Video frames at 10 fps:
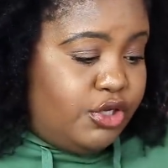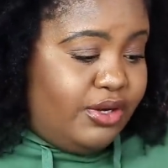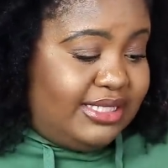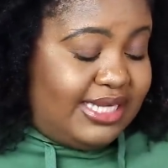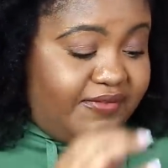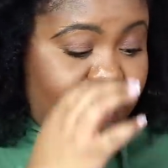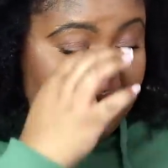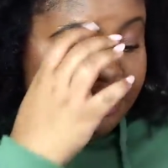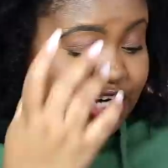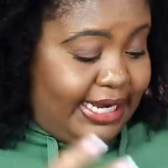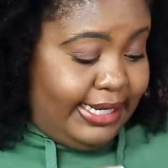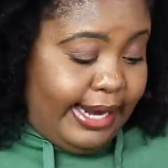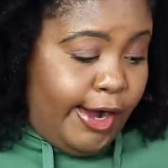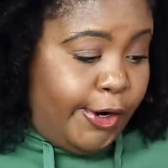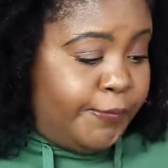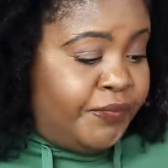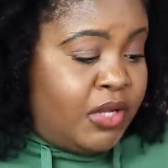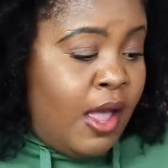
you can definitely check it out.